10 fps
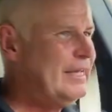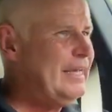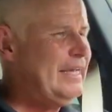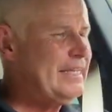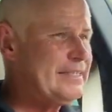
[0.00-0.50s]

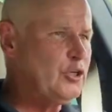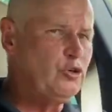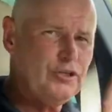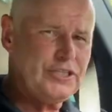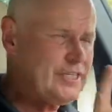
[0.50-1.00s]
It's a
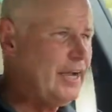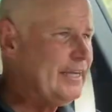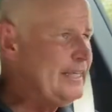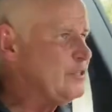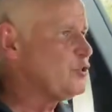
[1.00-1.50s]
good
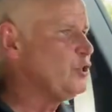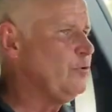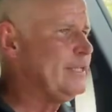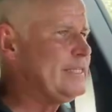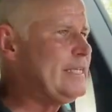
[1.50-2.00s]
size too.
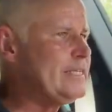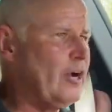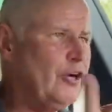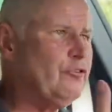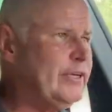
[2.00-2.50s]
This is
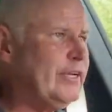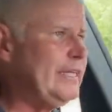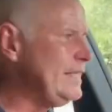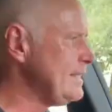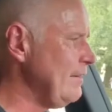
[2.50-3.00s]

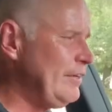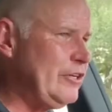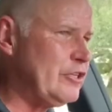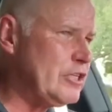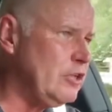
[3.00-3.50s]
197
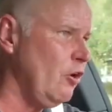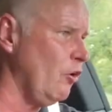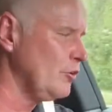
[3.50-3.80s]
inches long.